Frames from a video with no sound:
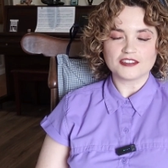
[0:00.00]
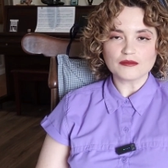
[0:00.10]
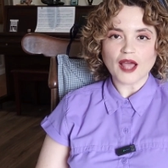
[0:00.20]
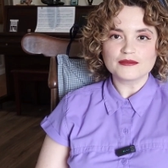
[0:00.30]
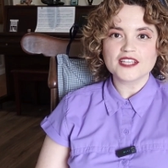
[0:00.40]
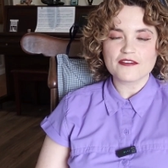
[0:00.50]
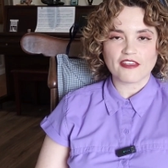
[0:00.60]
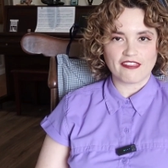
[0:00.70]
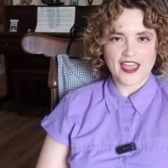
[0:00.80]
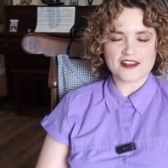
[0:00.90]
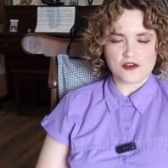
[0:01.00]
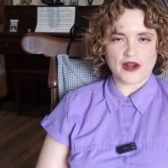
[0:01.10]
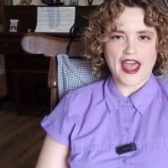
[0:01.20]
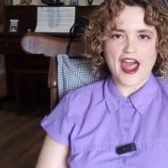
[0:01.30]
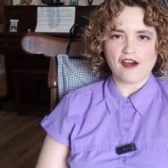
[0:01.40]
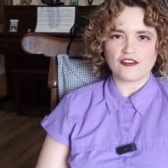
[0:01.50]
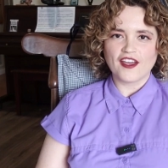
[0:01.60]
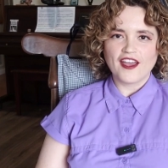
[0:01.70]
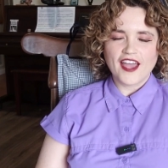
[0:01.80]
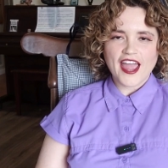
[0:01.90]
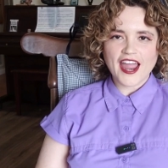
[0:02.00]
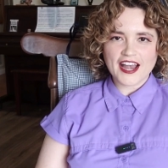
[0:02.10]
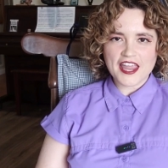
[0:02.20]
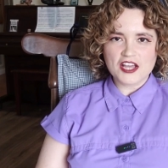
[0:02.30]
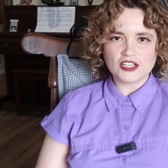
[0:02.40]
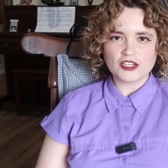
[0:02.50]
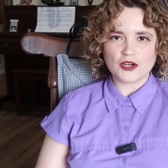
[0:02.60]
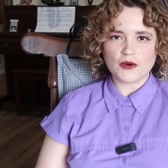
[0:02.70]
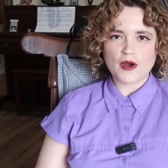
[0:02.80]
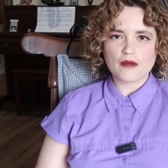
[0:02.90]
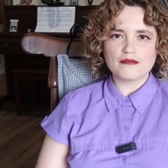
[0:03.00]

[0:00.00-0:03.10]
Sometimes even they don't have any clue.